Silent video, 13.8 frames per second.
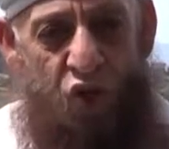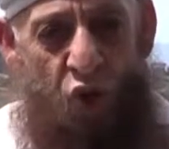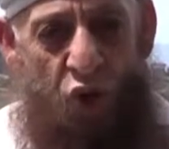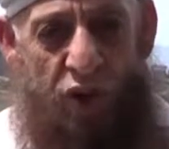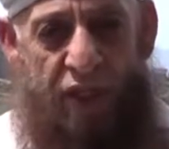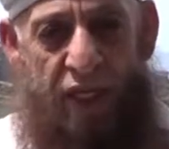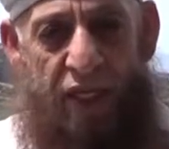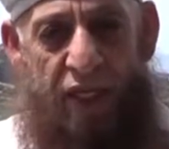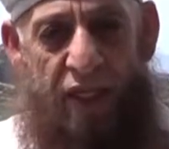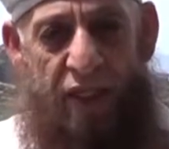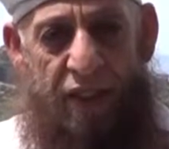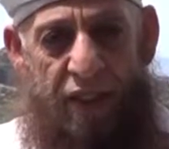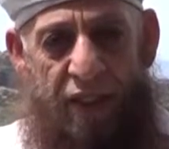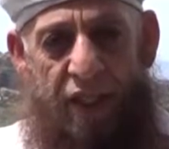daughter
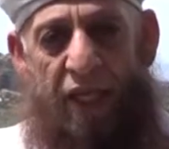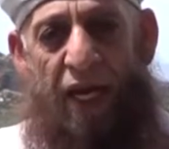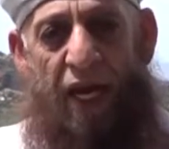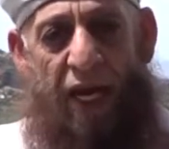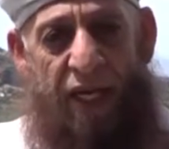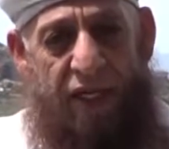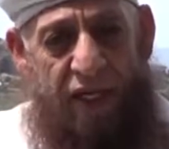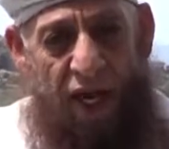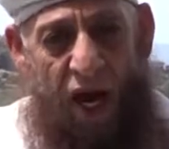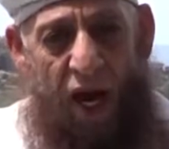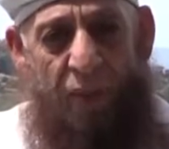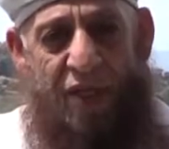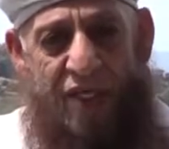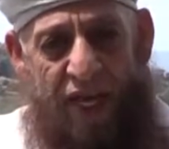and
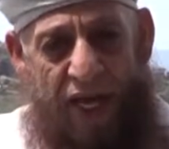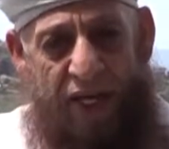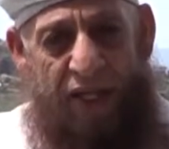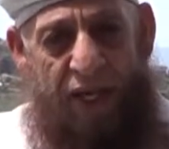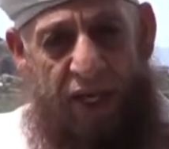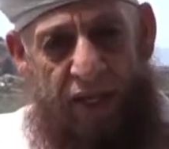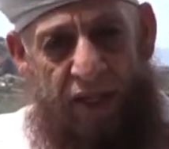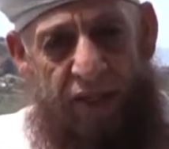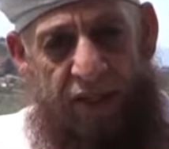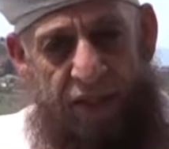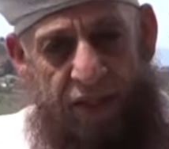calm his anger